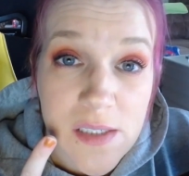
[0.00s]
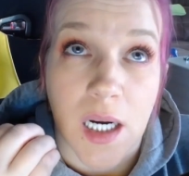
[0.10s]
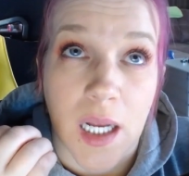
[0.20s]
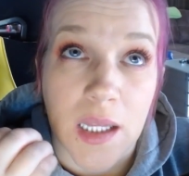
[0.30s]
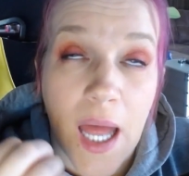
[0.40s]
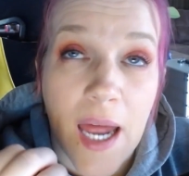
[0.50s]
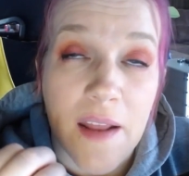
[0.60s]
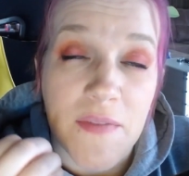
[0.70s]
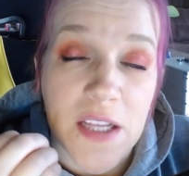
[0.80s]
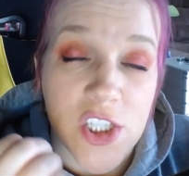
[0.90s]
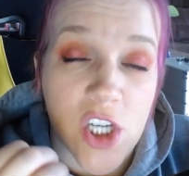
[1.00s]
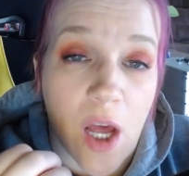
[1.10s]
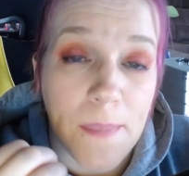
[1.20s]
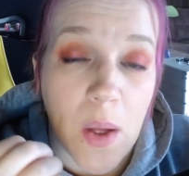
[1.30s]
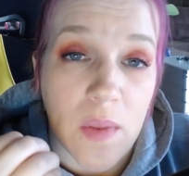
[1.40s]
A lot of the
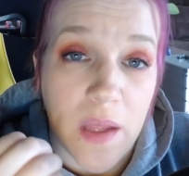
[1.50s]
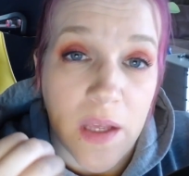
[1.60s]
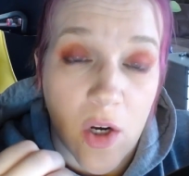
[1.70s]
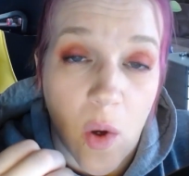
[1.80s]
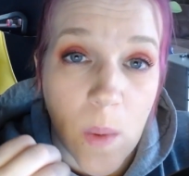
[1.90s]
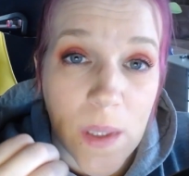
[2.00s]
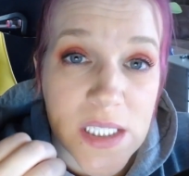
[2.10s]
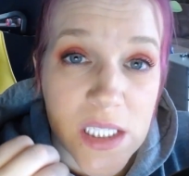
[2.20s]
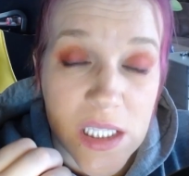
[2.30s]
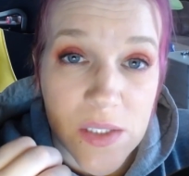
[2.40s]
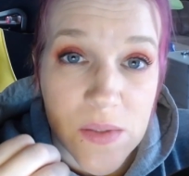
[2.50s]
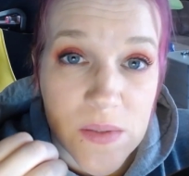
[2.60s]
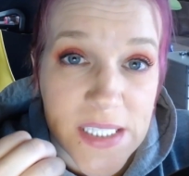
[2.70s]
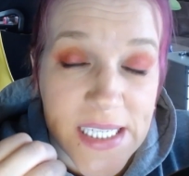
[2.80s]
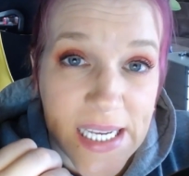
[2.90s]
jawbone that you're going to
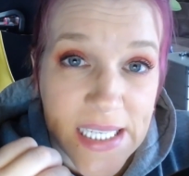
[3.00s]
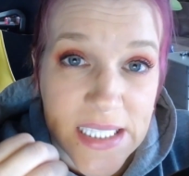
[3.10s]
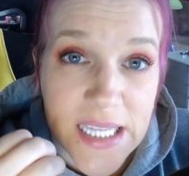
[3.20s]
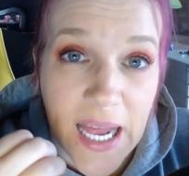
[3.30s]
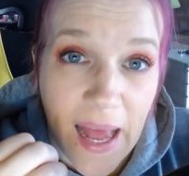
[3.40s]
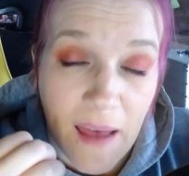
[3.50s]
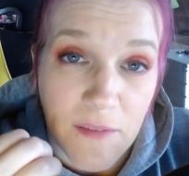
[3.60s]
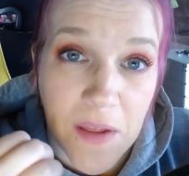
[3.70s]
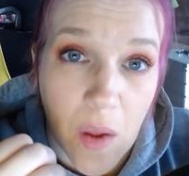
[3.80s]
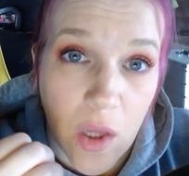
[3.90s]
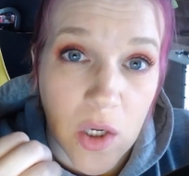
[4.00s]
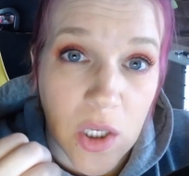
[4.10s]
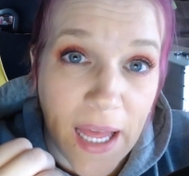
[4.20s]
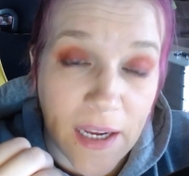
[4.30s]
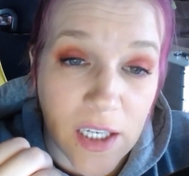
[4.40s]
lose is that alveolar
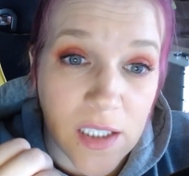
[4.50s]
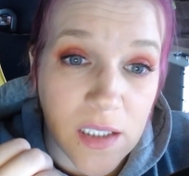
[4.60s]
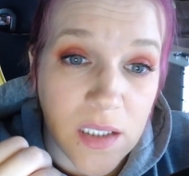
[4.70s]
layer.